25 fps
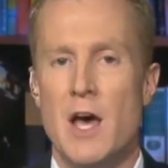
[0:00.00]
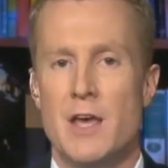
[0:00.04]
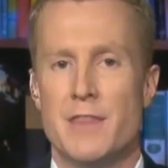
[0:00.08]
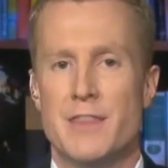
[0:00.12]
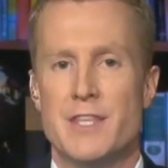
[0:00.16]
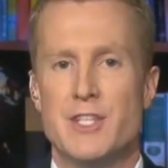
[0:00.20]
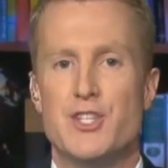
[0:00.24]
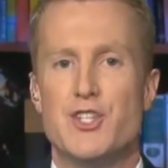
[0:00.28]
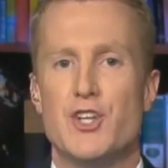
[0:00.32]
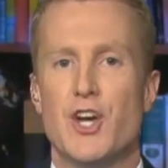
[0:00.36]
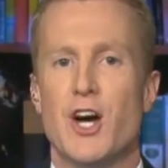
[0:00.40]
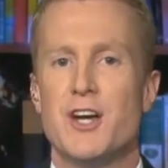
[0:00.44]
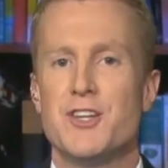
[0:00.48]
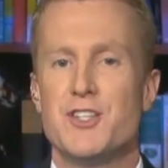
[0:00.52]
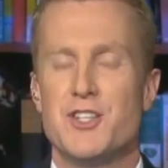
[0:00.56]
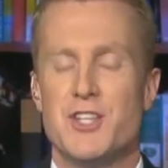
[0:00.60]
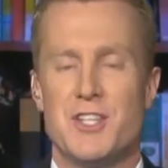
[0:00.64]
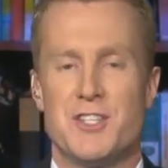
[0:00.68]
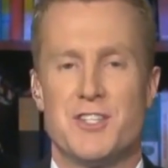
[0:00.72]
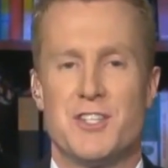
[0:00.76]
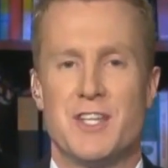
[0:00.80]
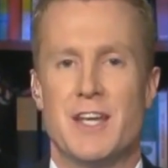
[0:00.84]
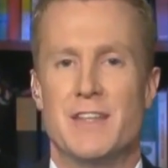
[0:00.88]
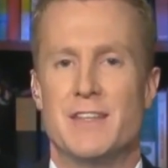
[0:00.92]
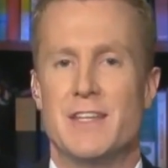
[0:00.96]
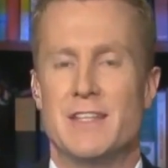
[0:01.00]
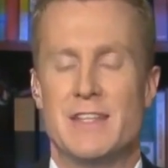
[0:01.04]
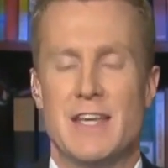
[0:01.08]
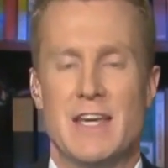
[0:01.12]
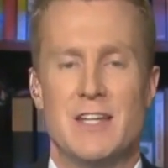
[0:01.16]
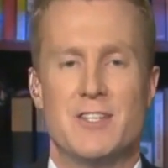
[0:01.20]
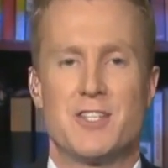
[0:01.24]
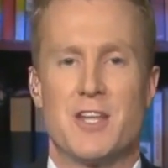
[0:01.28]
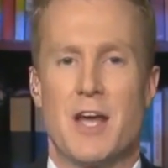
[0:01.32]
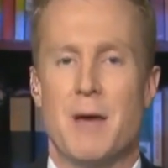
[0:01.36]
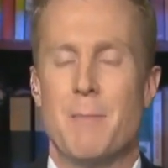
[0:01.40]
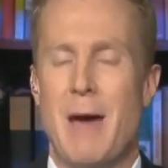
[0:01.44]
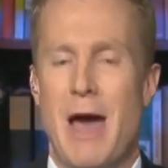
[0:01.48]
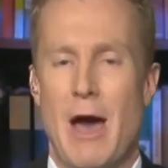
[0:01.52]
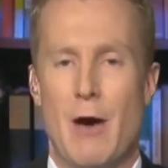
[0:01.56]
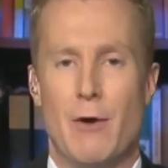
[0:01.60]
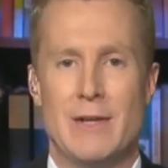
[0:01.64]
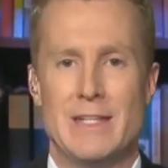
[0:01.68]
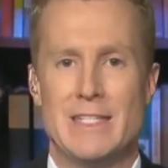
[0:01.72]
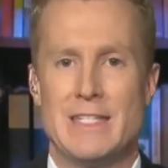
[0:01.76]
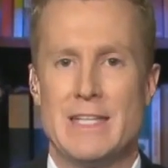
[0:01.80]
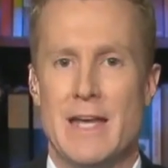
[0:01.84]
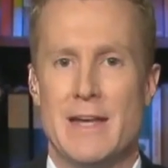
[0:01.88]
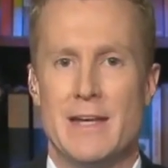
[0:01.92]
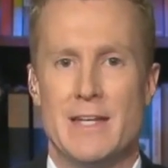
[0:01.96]
The judge has said that they somehow
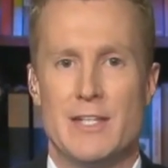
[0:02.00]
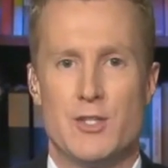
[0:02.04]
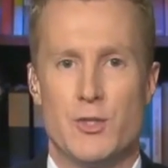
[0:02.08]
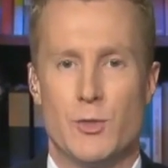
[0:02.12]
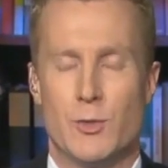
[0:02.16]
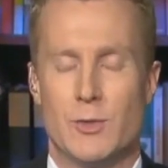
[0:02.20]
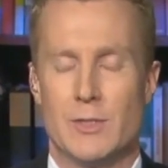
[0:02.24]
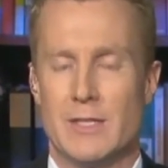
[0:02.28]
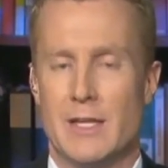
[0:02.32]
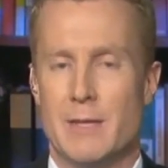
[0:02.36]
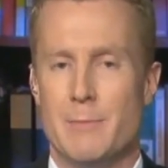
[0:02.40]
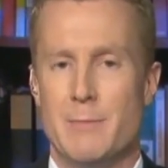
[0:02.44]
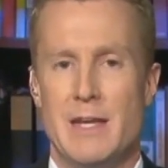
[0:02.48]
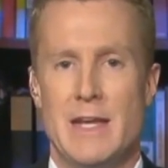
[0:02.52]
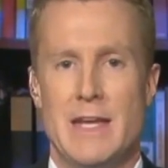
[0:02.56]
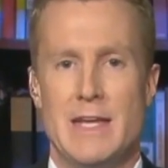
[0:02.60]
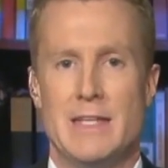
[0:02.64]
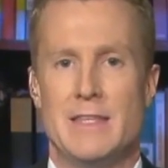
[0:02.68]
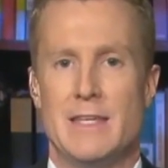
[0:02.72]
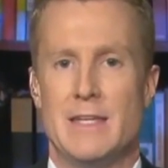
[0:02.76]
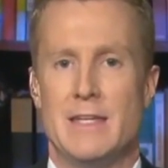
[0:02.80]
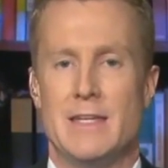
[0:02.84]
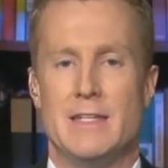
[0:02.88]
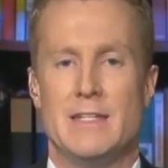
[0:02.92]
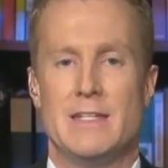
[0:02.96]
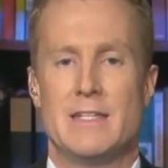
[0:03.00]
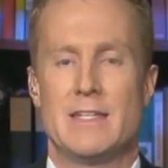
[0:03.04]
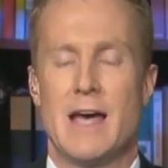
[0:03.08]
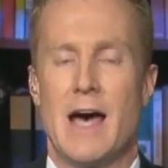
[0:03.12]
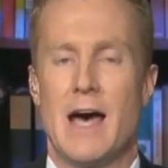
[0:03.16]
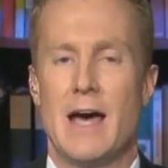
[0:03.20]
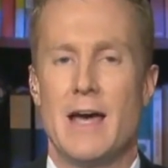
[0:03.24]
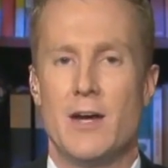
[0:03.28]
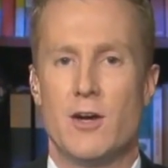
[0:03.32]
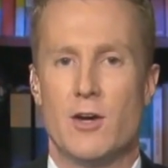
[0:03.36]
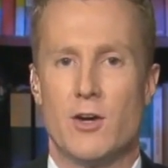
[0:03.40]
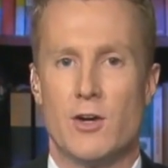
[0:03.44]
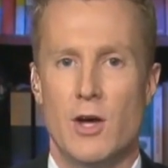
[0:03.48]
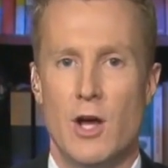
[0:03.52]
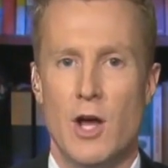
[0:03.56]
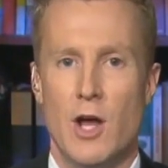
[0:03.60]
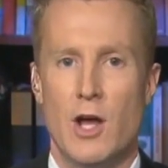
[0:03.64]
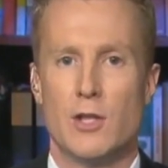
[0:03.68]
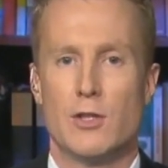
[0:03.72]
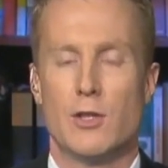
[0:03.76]
intended to eliminate the entire